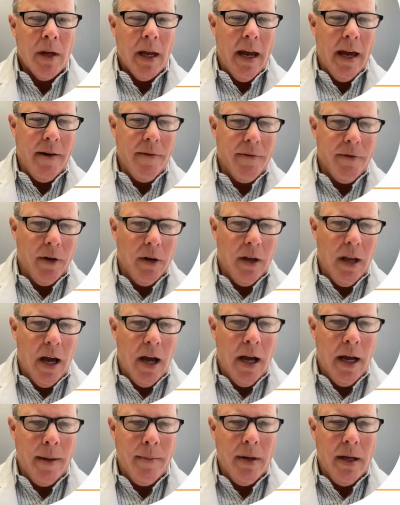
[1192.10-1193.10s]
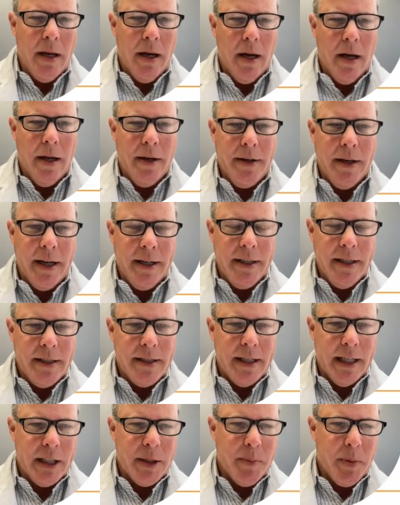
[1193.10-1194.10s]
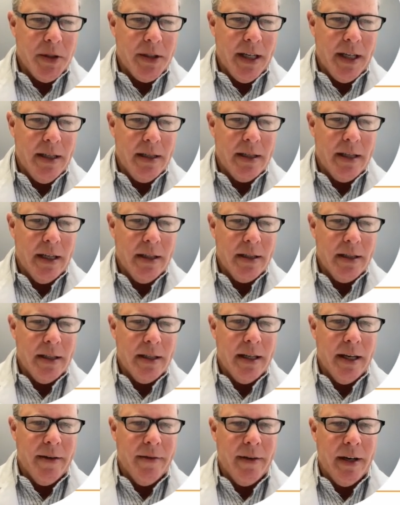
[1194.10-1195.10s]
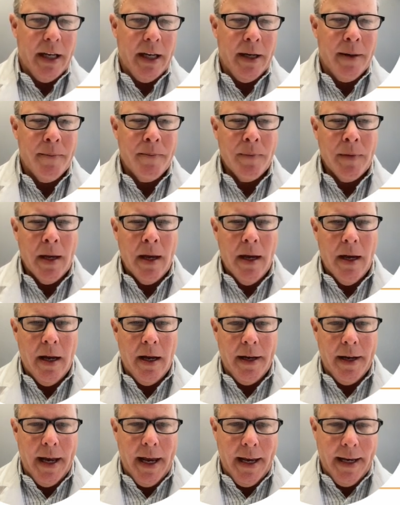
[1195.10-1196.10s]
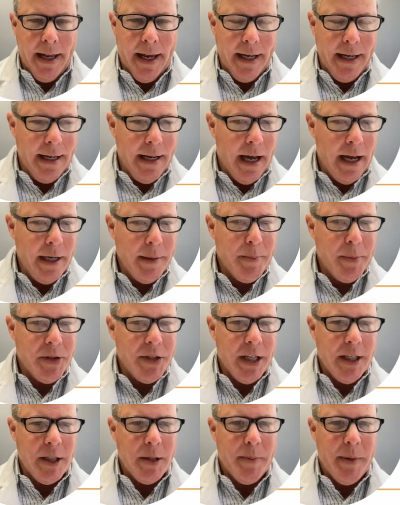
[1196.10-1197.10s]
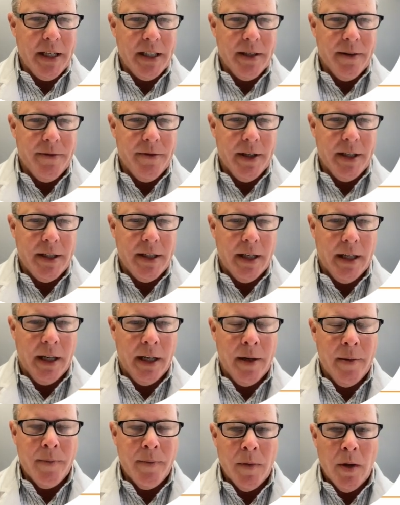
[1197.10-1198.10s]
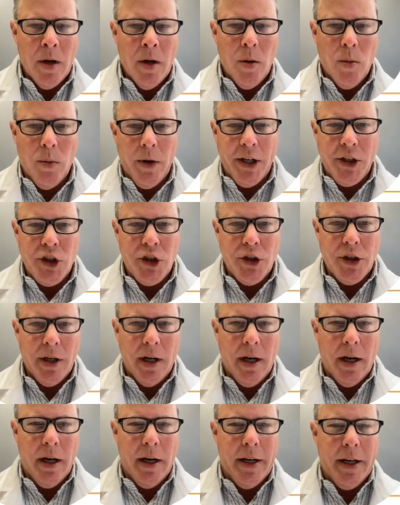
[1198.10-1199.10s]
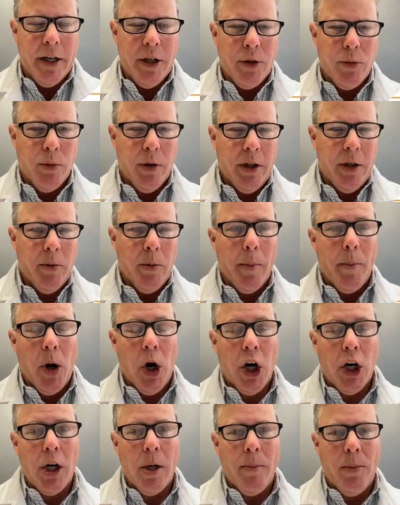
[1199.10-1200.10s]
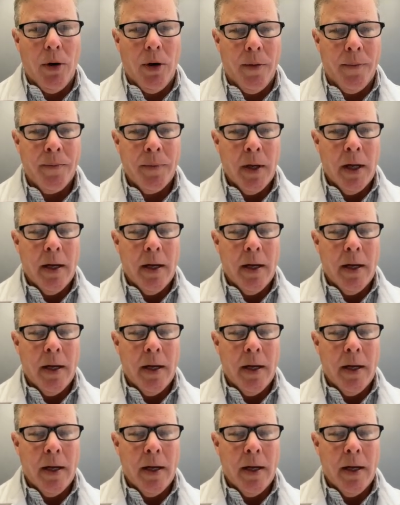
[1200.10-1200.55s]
and for Lyme, 96% sensitivity and 89% specificity, which is really remarkable